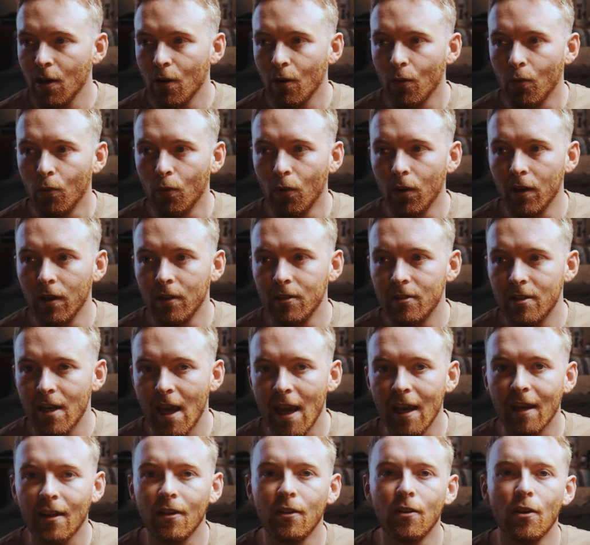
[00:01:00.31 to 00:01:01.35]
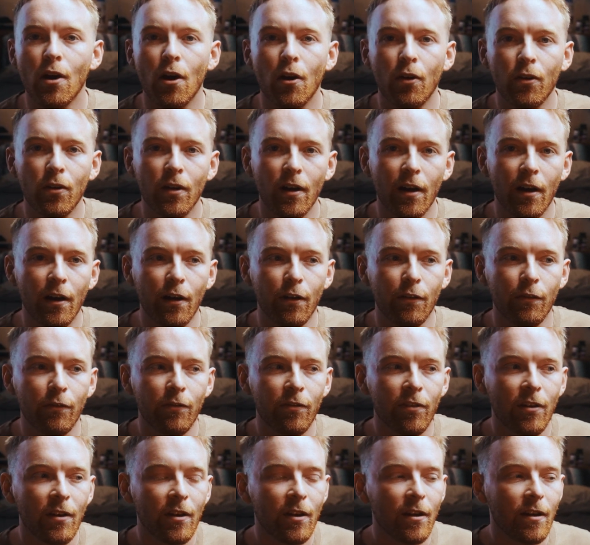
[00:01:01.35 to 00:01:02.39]
would take note
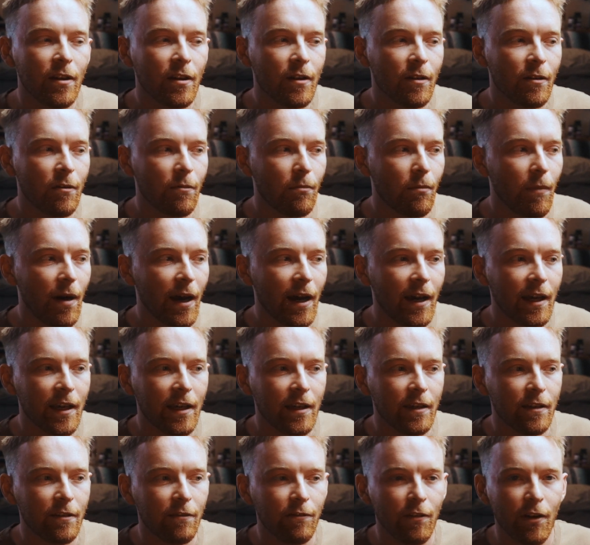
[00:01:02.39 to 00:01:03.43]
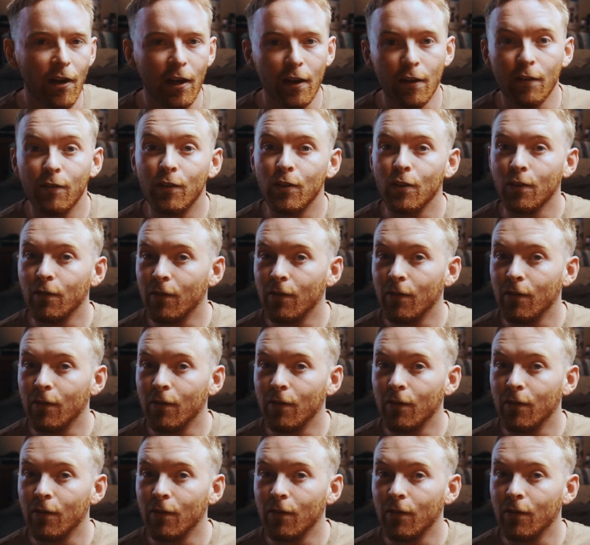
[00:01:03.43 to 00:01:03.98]
of my very few